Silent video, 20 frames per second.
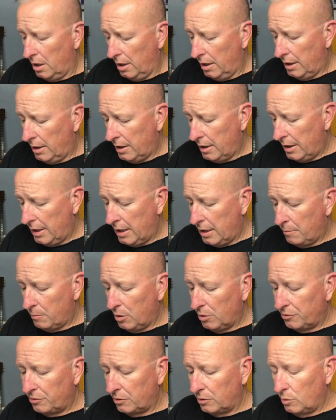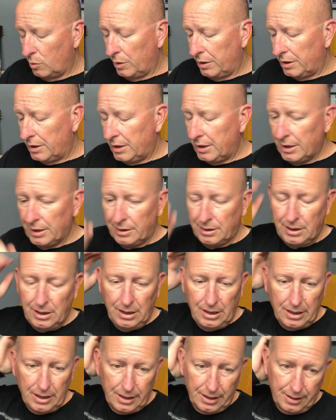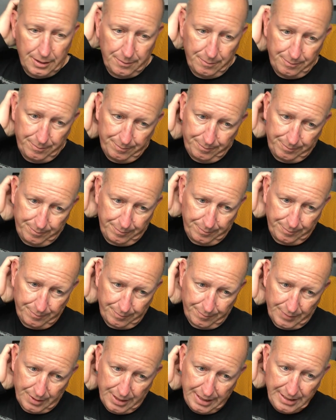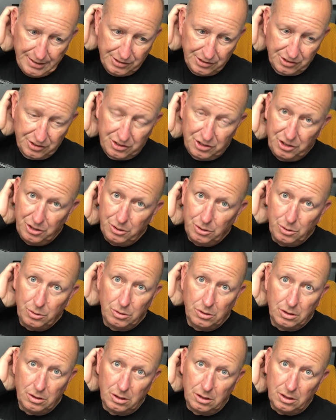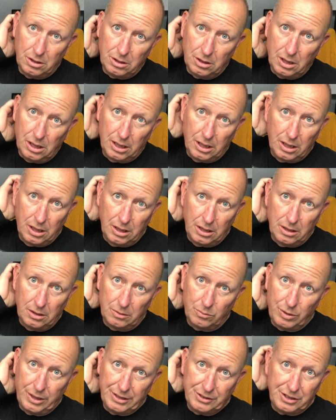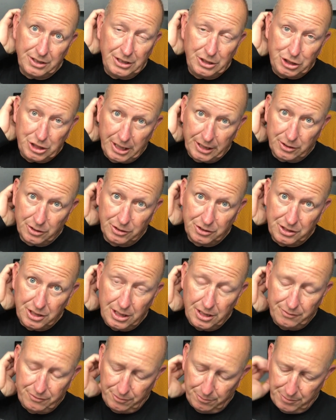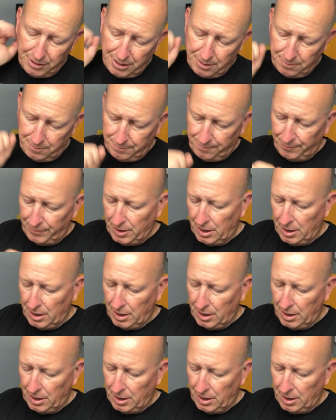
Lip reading: and I'm also going to get the Aces 2 resin ejector seat from them,